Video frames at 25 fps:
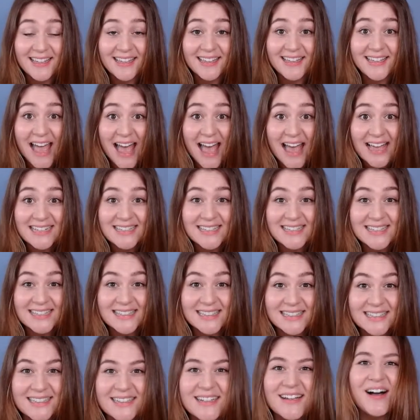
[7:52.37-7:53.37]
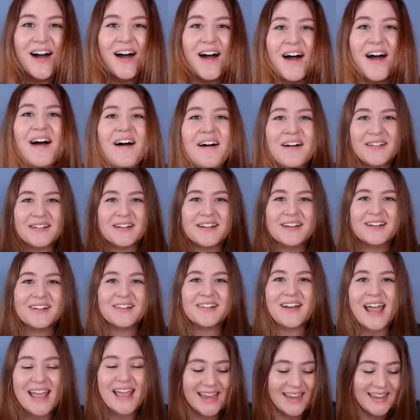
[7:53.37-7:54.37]
Yes? Oh,
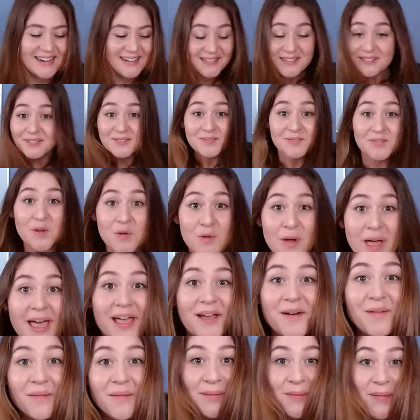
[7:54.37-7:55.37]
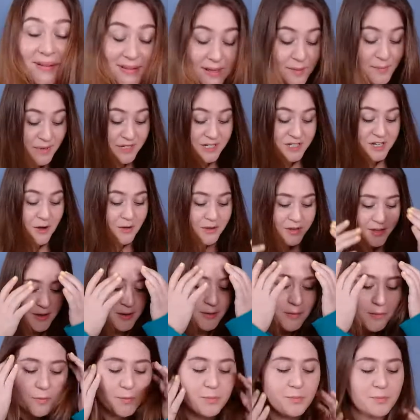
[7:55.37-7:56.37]
great. Okay, well, let me show
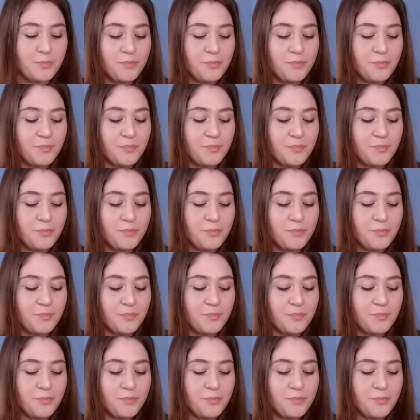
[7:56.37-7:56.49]
you.